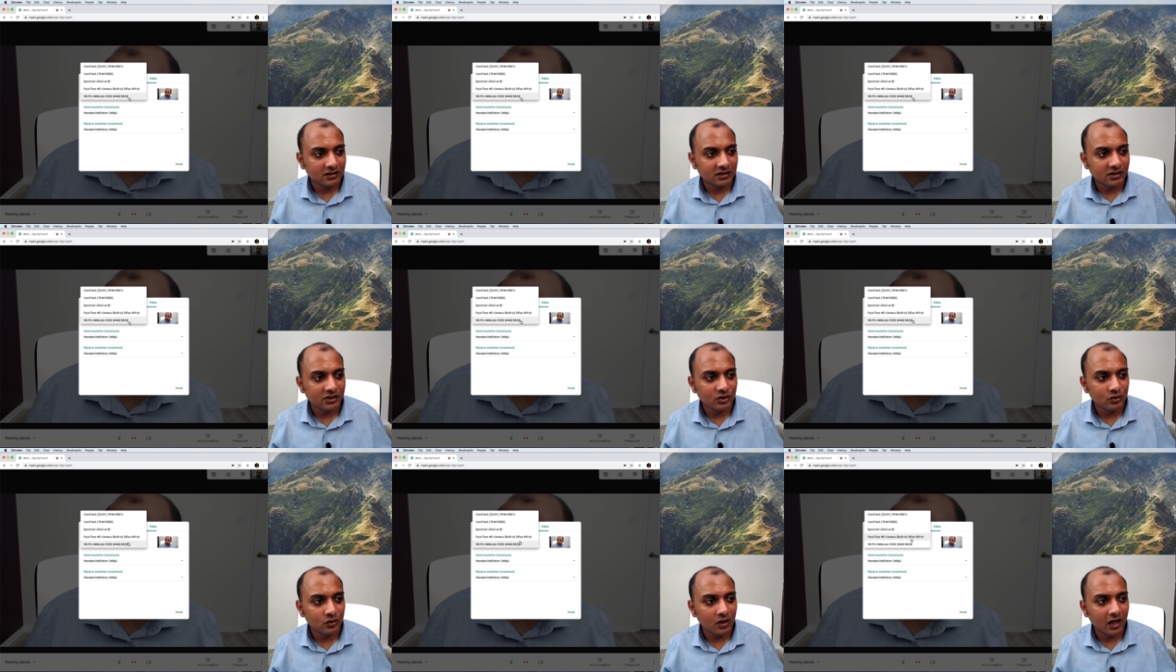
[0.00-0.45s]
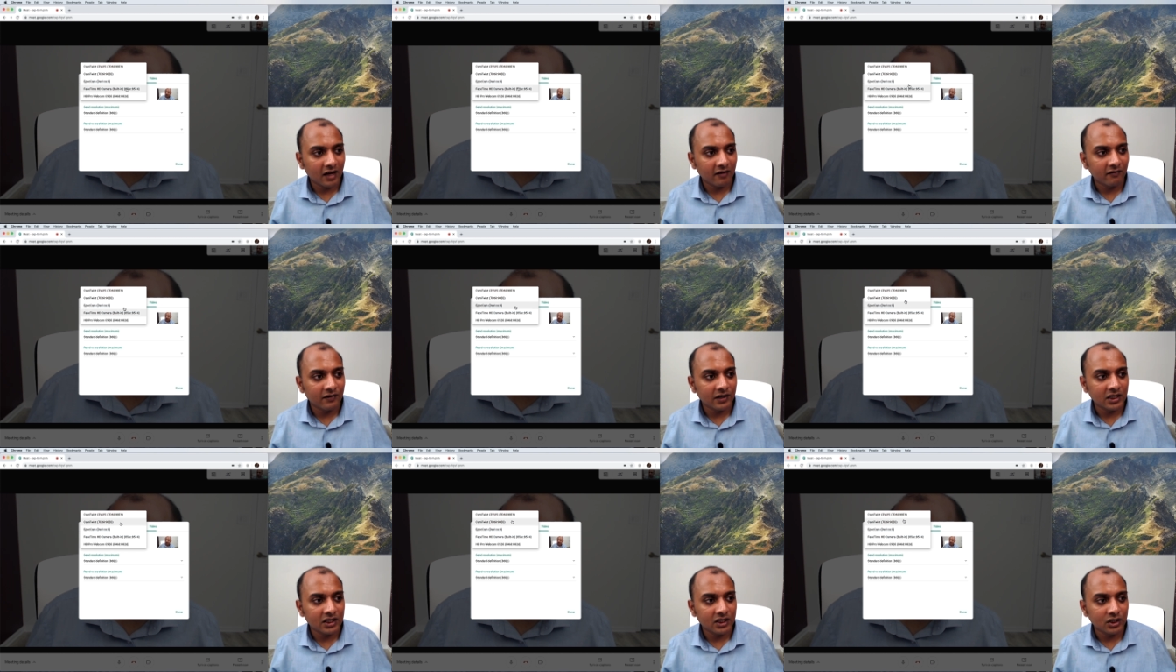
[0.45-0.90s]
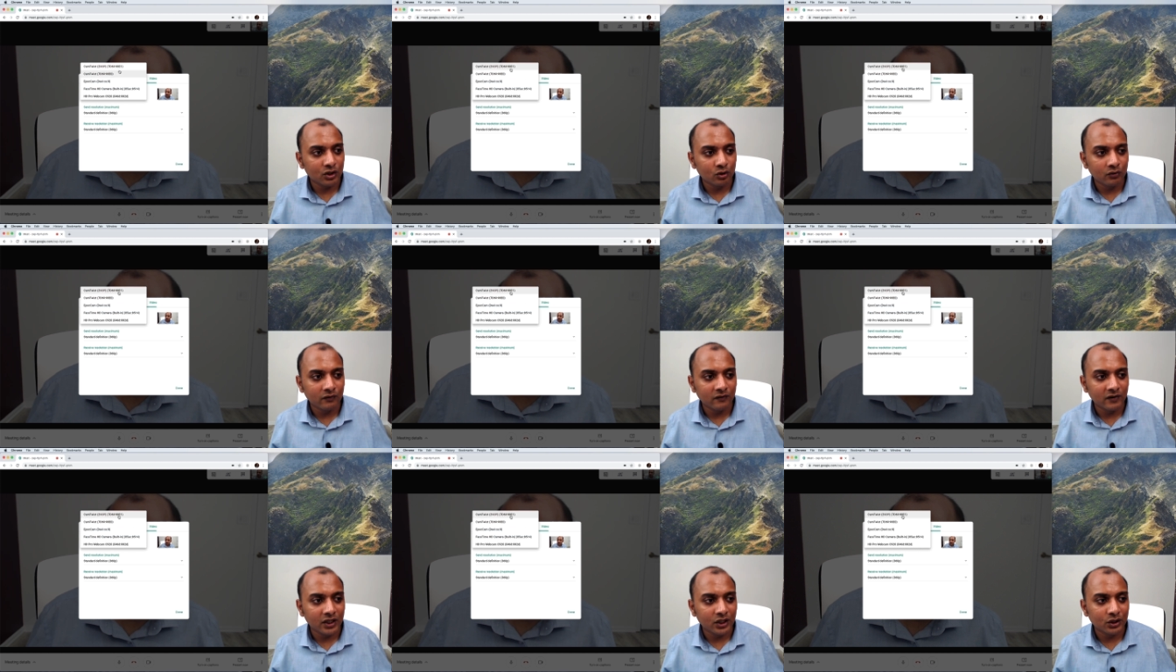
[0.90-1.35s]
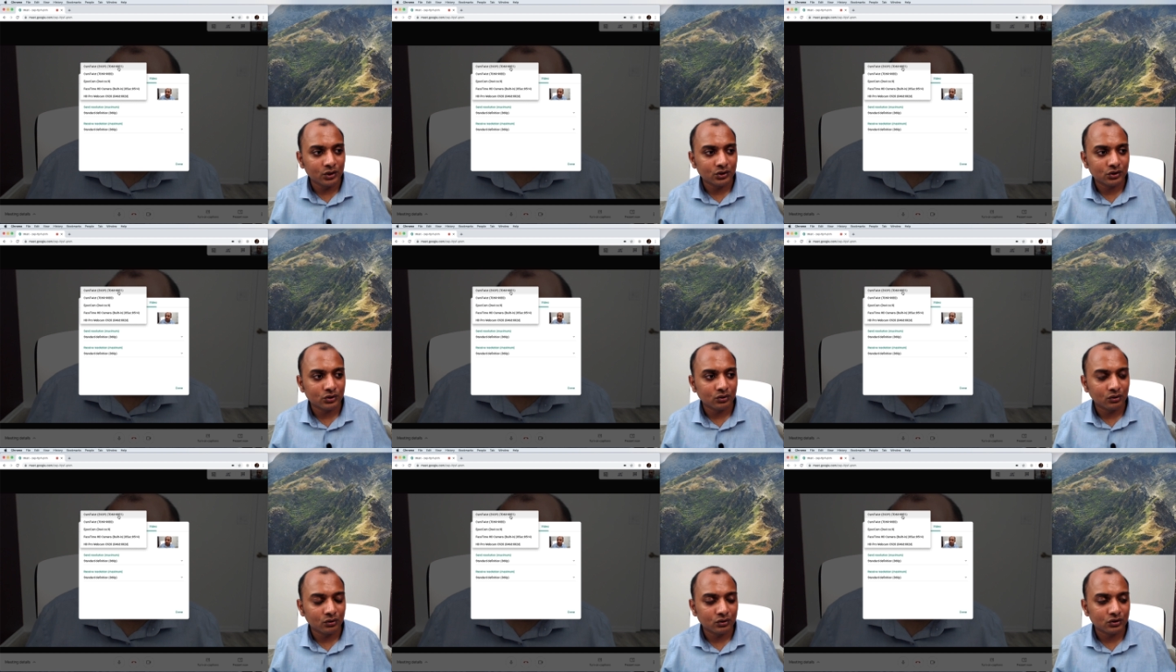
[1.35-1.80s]
you have a new video
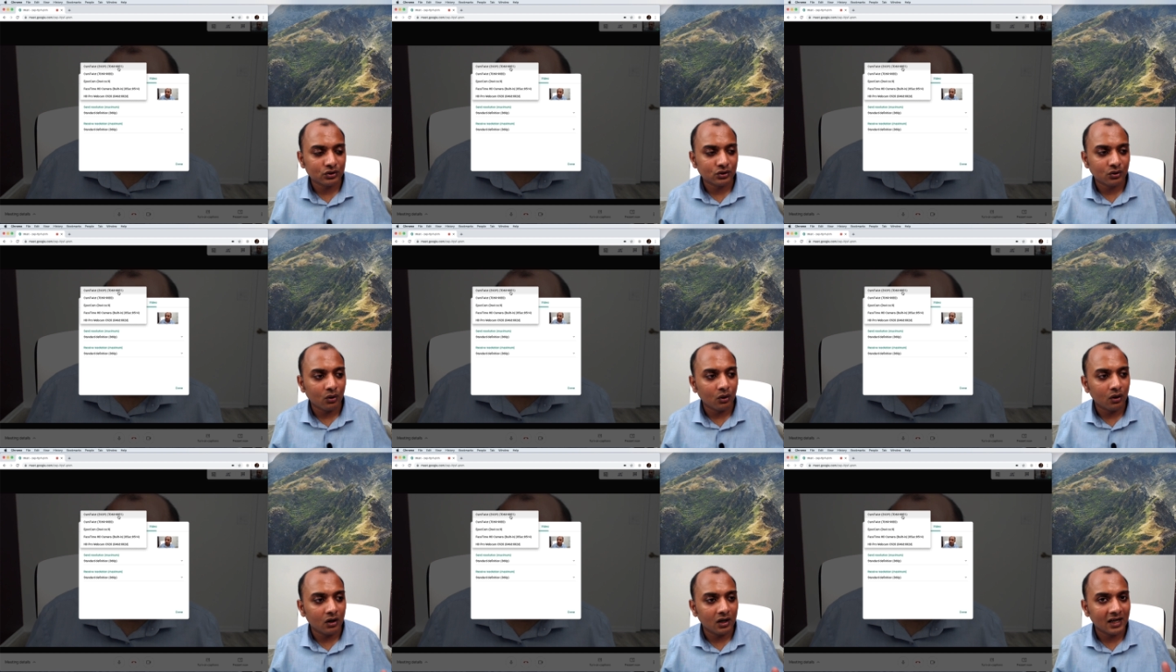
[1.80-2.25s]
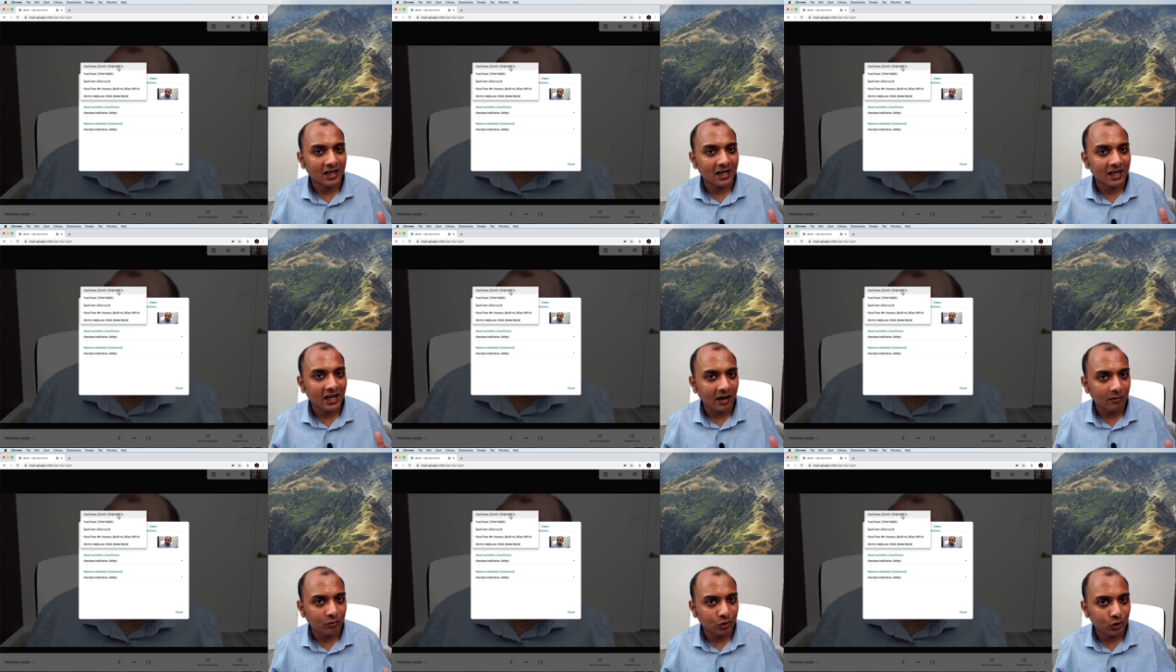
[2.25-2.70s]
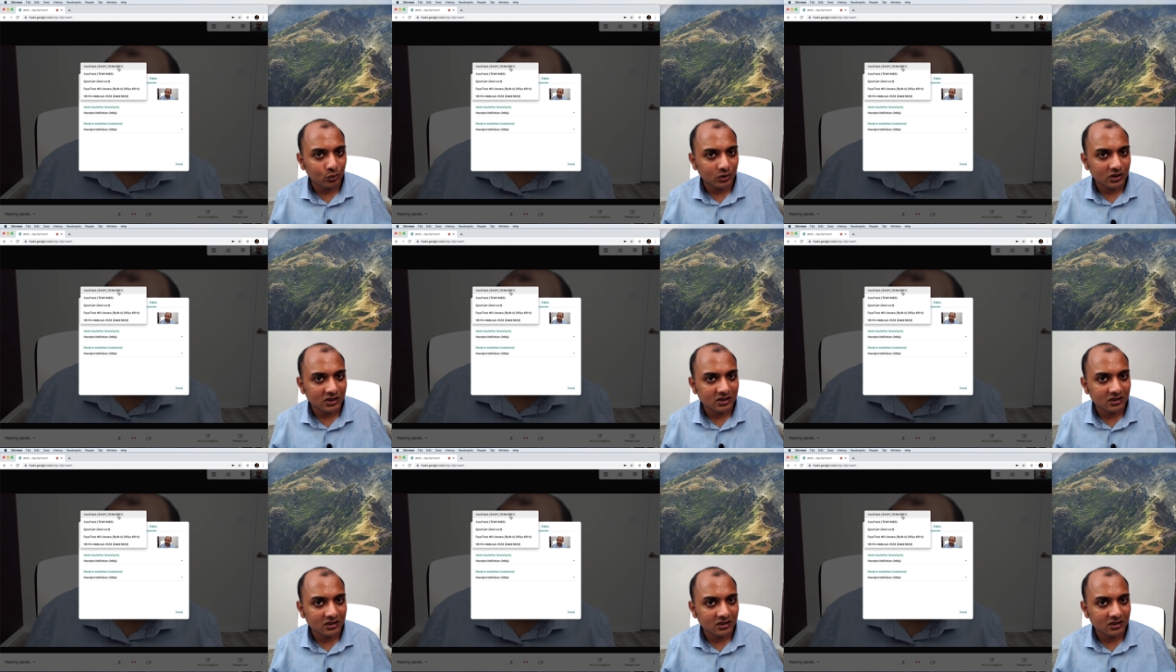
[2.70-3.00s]
source called CamTwist.